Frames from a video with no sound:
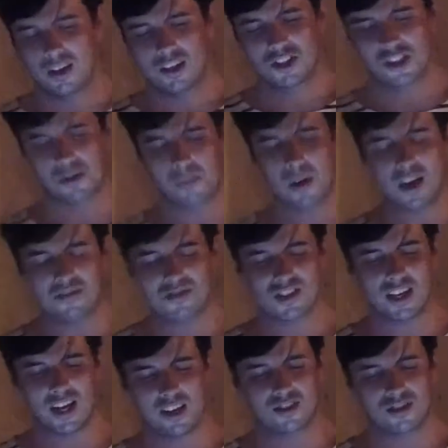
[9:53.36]
She might have
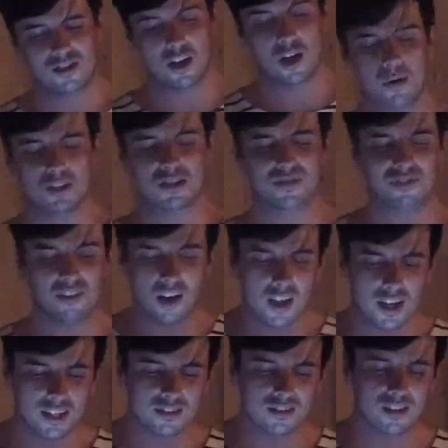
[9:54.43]
said, "No, it's
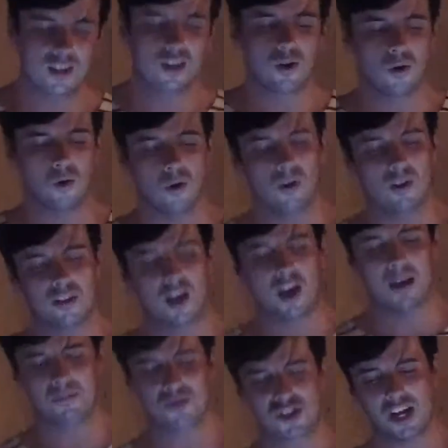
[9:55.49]
fine," or
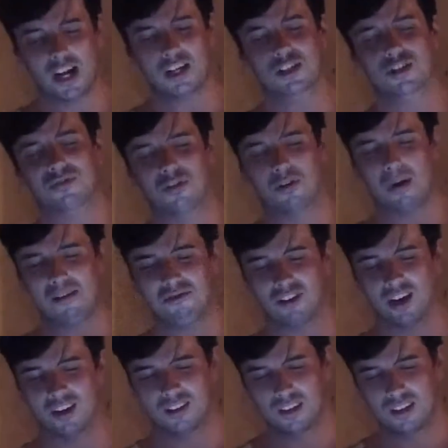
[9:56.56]
"I'm changed
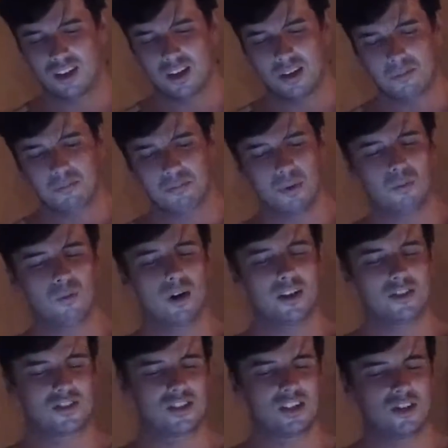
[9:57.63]
forever," but
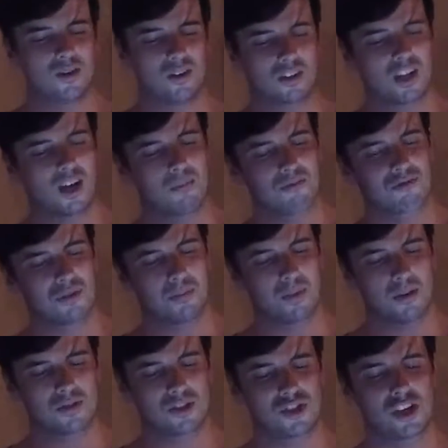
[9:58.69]
words did not come from
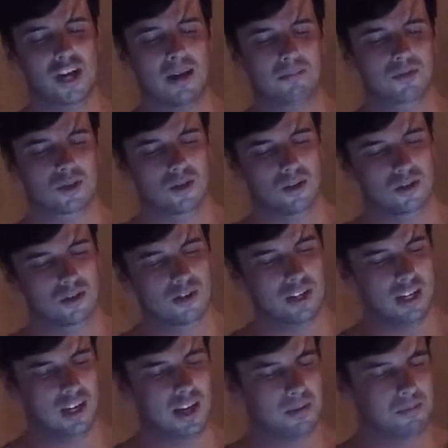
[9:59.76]
those chapped
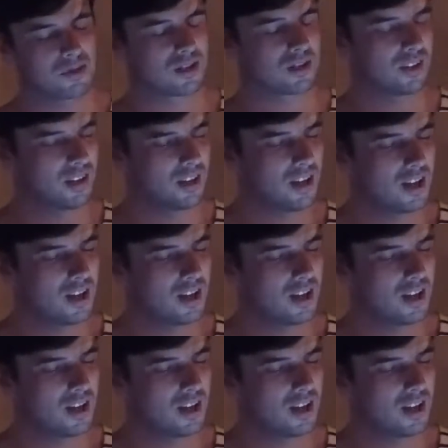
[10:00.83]
concrete lips.